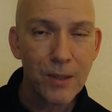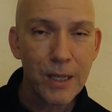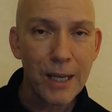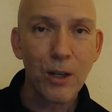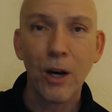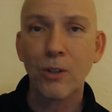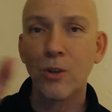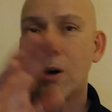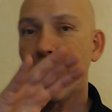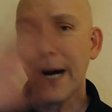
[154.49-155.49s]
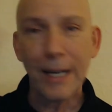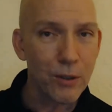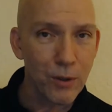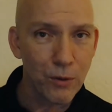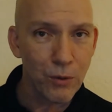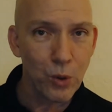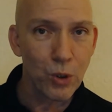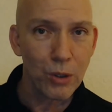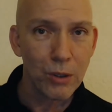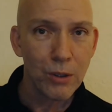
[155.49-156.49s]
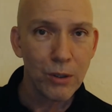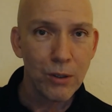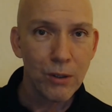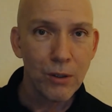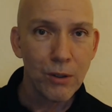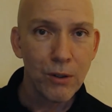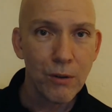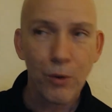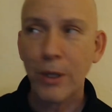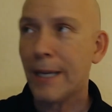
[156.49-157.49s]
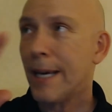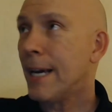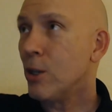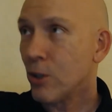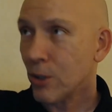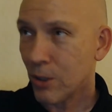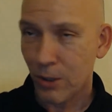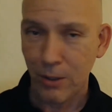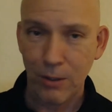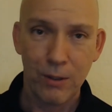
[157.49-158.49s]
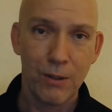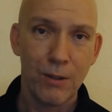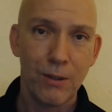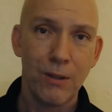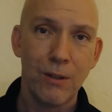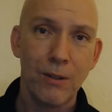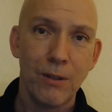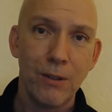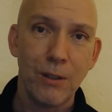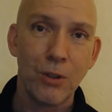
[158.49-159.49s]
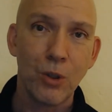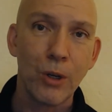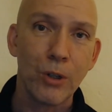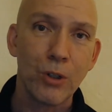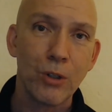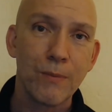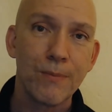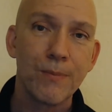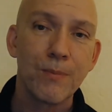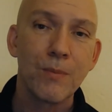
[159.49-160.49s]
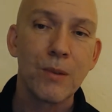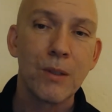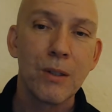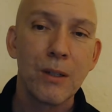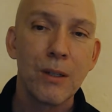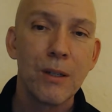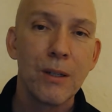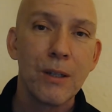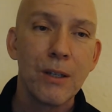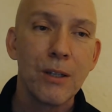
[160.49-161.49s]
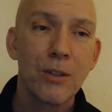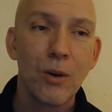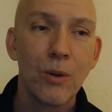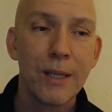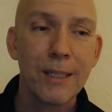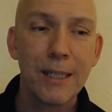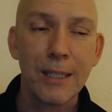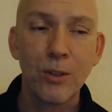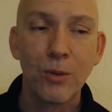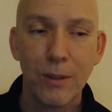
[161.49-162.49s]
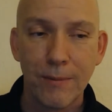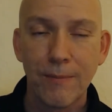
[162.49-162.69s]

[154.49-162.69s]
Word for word: and caused all kinds of confusion for the ages in the church. So let's get into it.